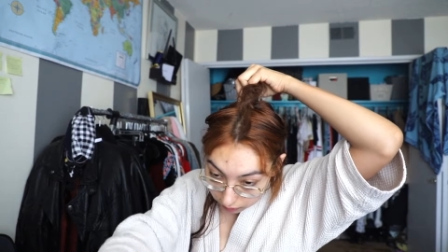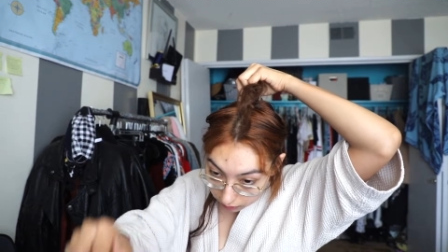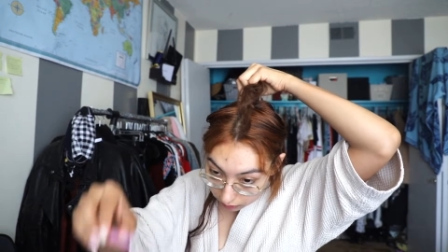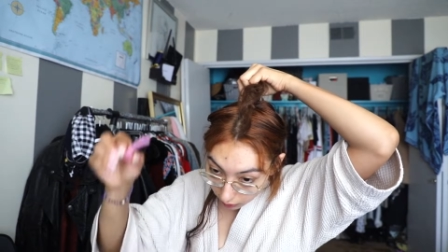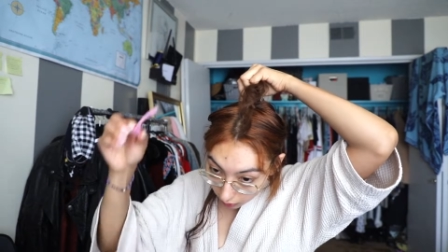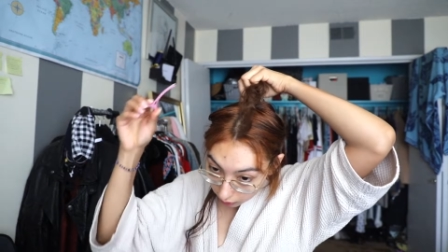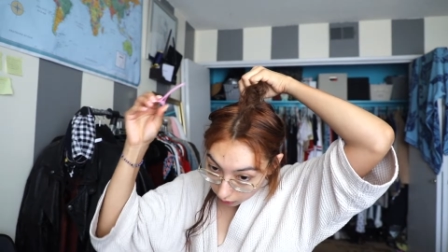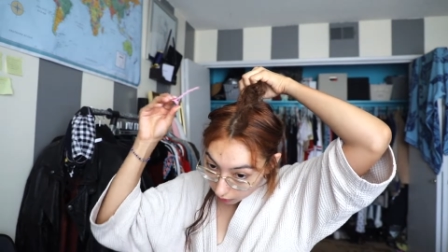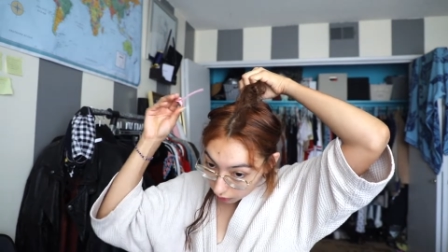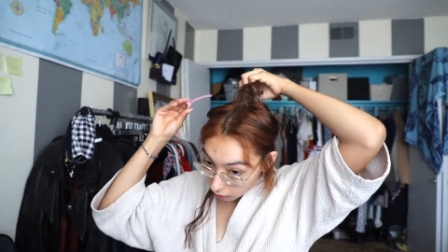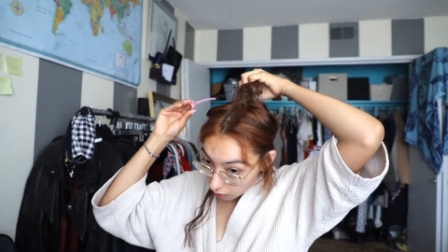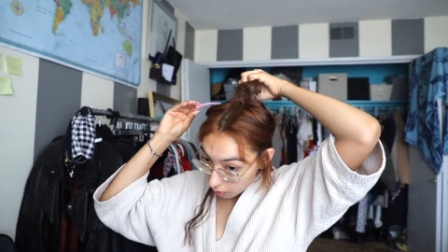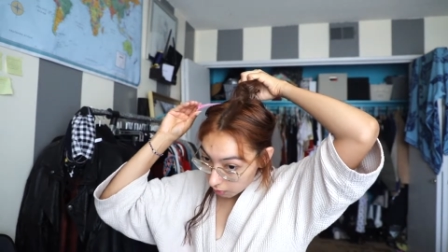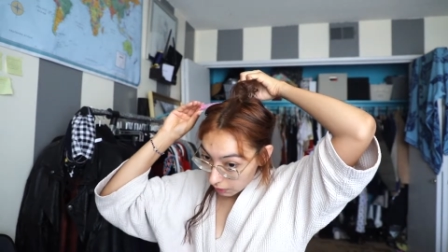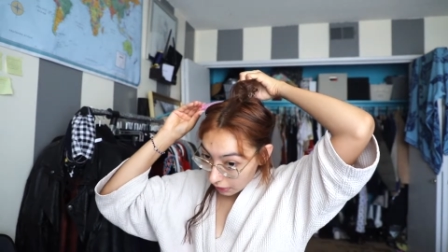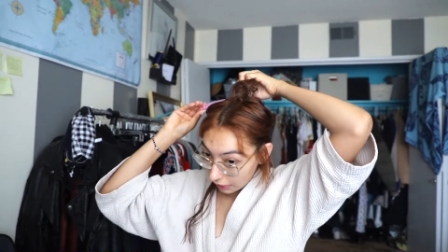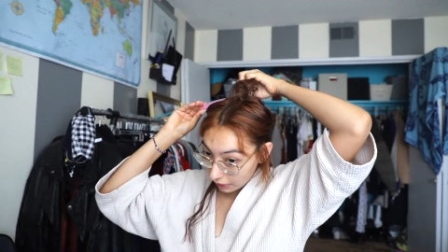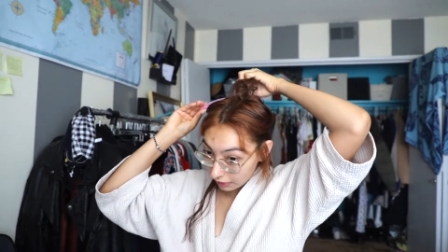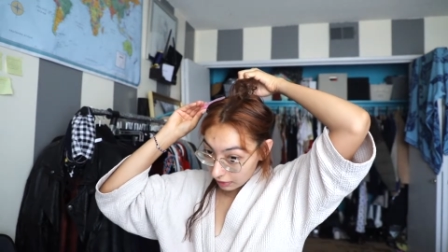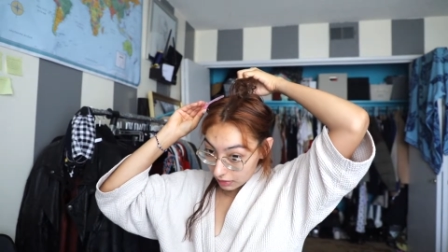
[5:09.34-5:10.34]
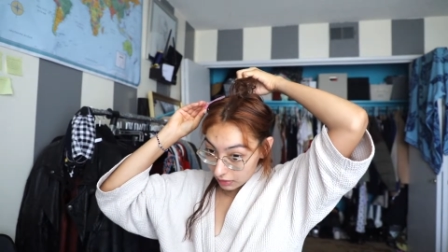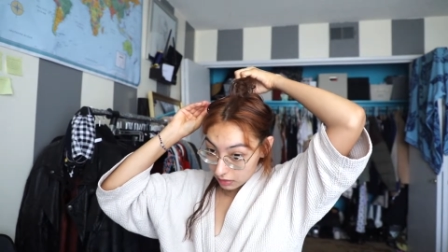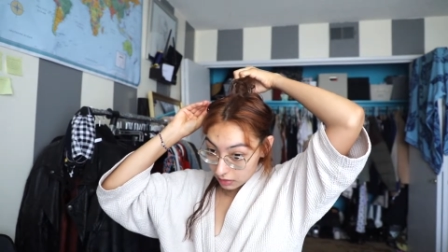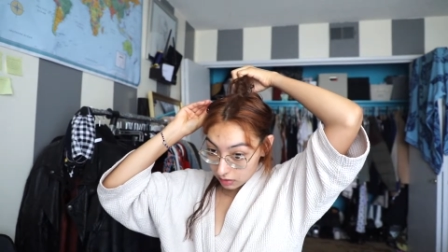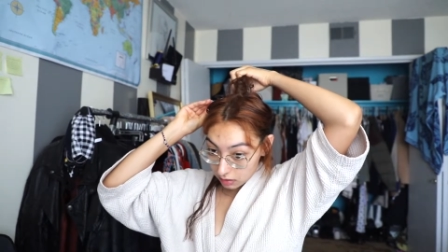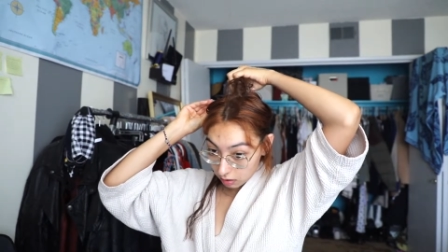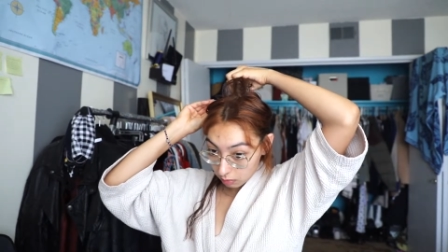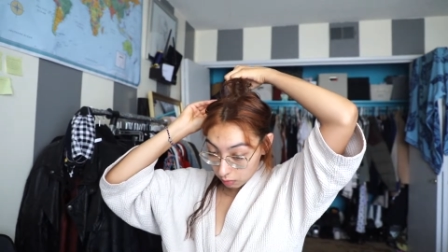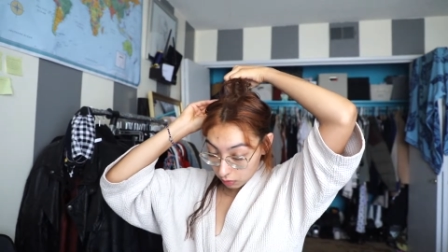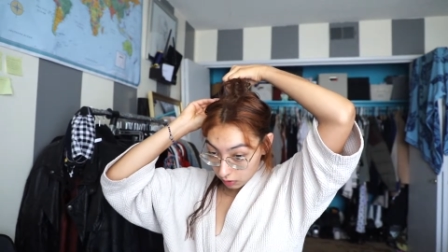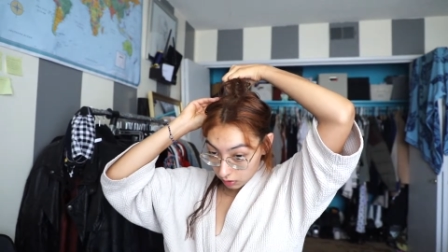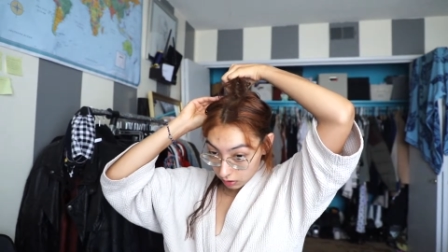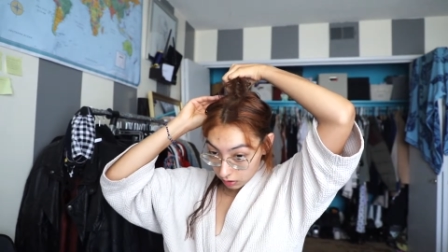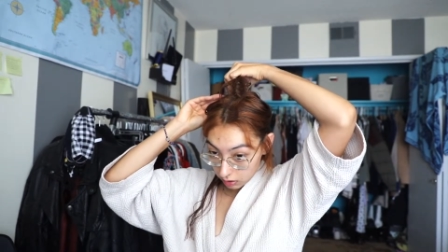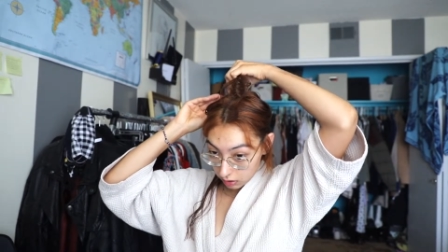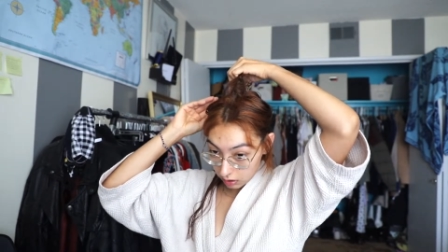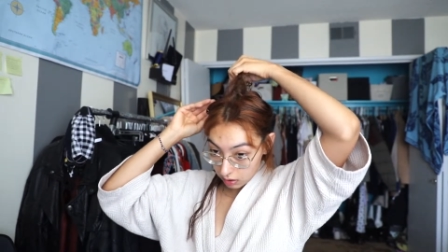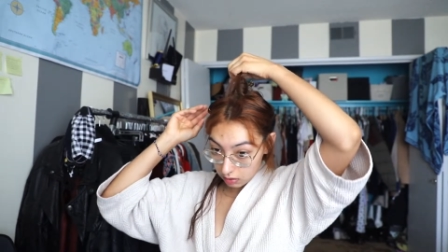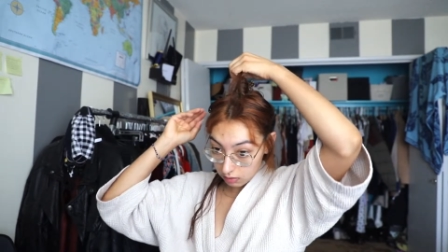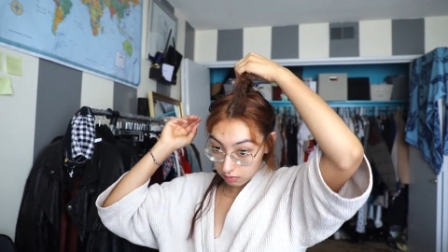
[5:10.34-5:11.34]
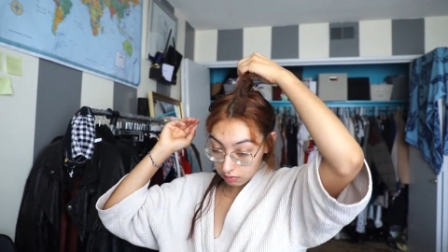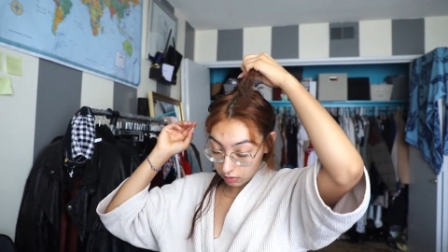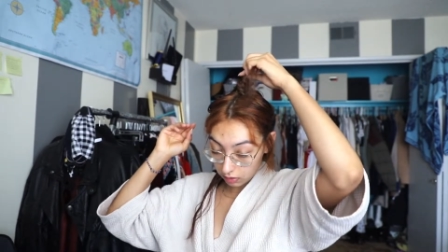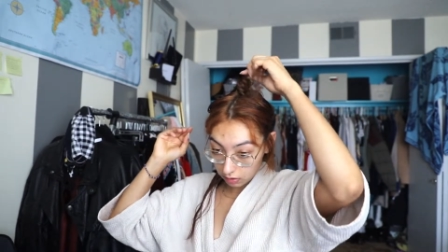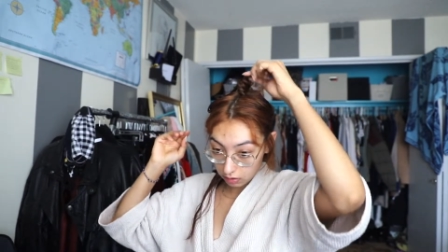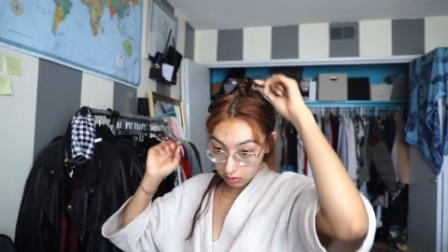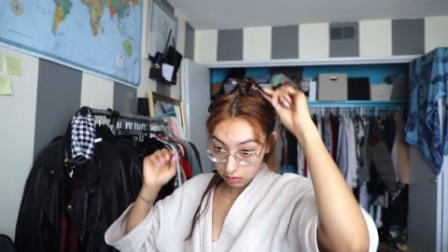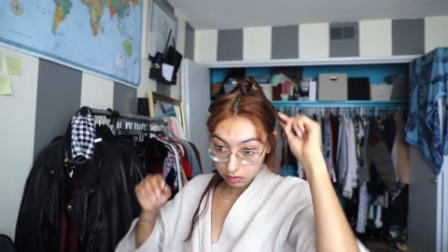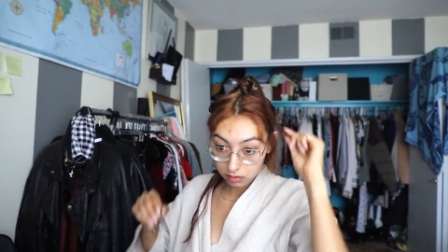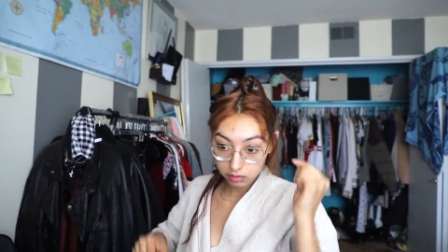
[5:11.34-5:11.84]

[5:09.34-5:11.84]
Now I gotta make this somewhat even